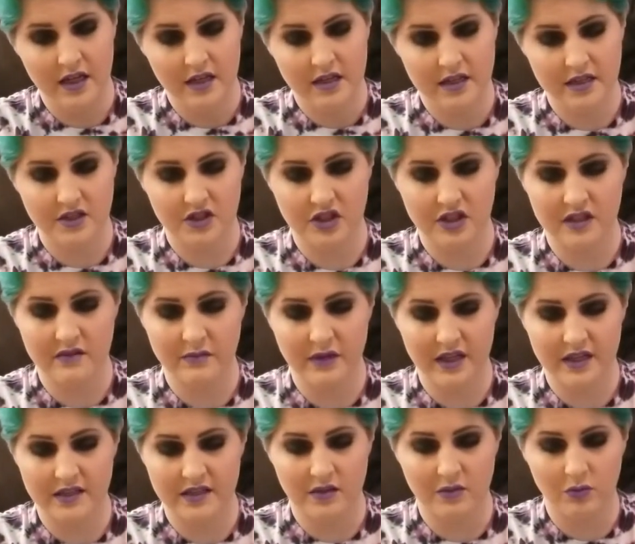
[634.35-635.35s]
This just
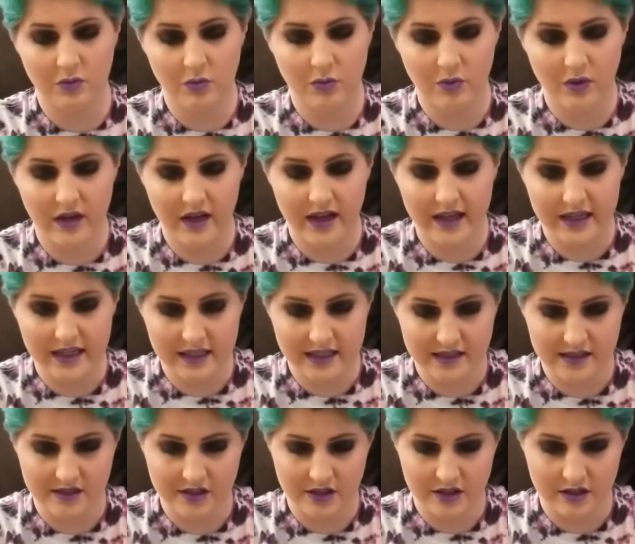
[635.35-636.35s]
makes it way
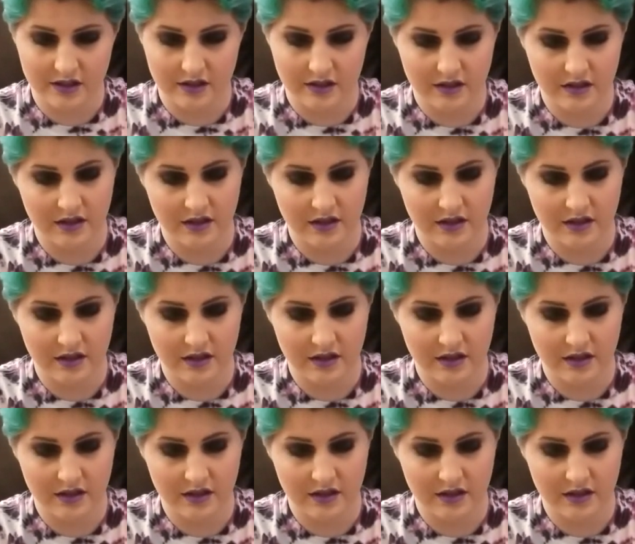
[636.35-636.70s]
easier.